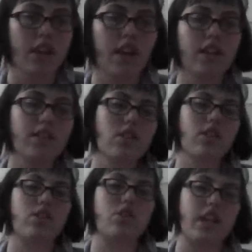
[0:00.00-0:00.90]
Not
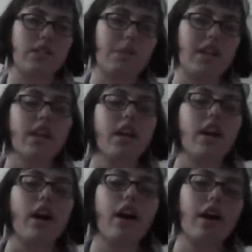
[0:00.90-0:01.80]
necessarily change, but
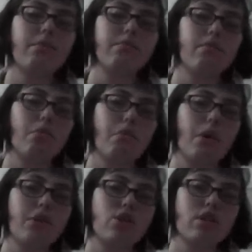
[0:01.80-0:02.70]

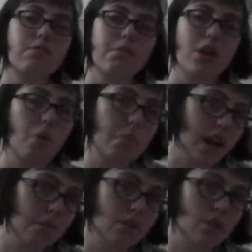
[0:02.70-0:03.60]
what we should maybe open
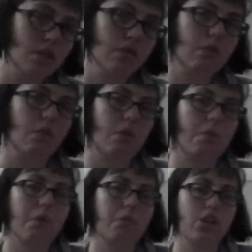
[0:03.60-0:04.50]
up to, or
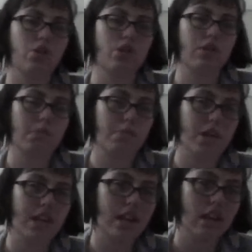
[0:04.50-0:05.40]
what we should
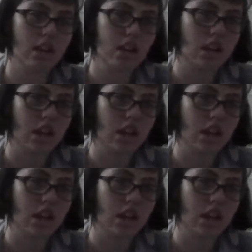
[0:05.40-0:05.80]
maybe